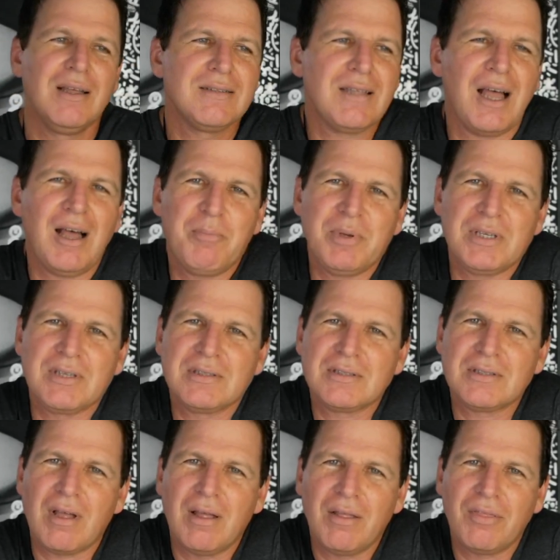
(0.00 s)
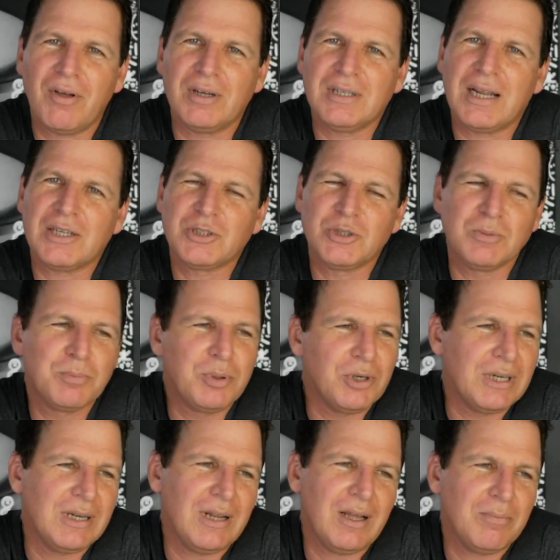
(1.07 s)
topic, thought I should put
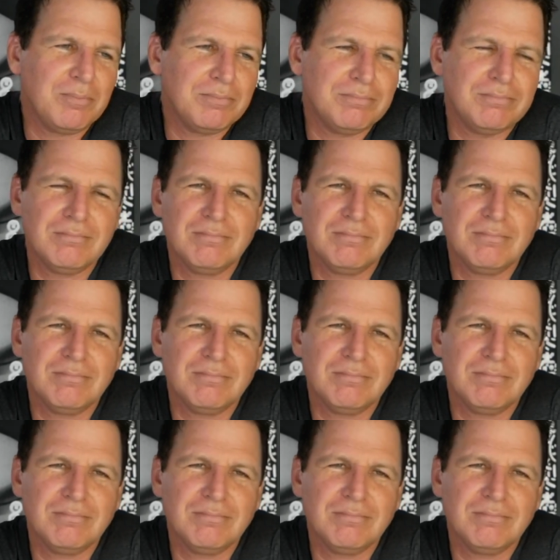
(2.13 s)
it up.